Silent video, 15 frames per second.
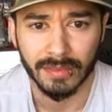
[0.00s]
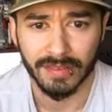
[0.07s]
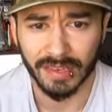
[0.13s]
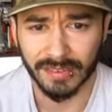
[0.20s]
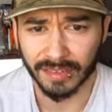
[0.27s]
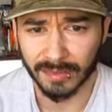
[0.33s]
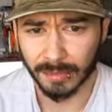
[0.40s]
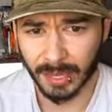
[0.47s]

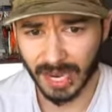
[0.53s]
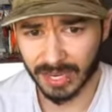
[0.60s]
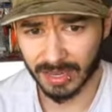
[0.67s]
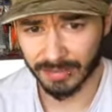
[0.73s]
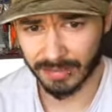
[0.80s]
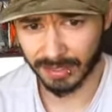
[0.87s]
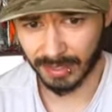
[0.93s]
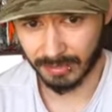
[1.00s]
Favorite
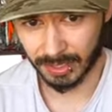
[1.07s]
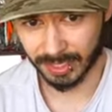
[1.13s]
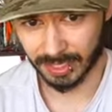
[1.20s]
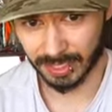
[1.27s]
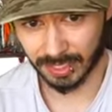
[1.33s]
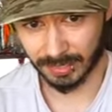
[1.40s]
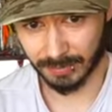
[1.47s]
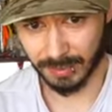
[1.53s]
pattern for the
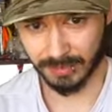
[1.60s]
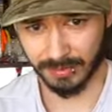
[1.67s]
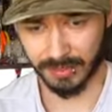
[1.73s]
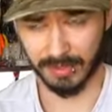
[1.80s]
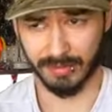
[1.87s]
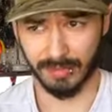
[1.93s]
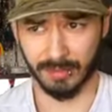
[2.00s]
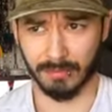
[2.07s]
Mississippi
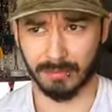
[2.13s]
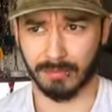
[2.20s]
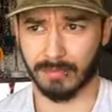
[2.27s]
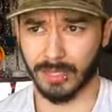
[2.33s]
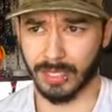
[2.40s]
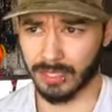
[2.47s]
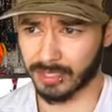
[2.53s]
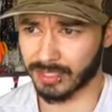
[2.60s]
River?
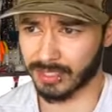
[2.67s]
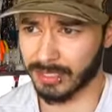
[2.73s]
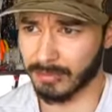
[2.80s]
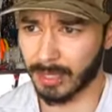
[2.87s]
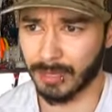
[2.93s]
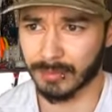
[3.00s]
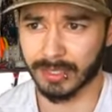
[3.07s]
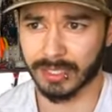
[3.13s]

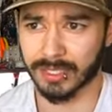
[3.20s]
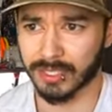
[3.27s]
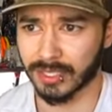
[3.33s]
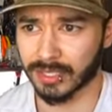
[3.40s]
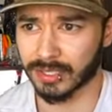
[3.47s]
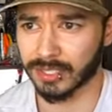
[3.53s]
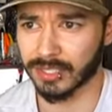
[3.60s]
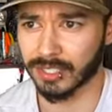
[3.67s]
Green pumpkin
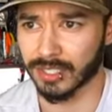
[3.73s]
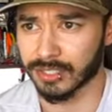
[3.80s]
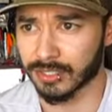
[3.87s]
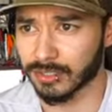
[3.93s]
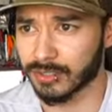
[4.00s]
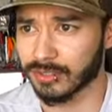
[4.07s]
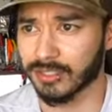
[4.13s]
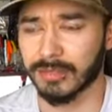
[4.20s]
or
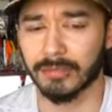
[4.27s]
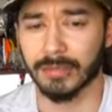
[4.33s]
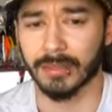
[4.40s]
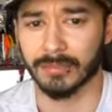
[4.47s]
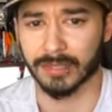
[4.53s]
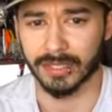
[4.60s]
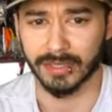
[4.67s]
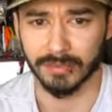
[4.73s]
chartreuse green
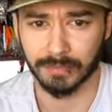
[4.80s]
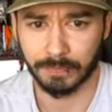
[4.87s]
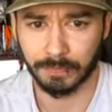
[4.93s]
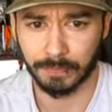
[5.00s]
pumpkin.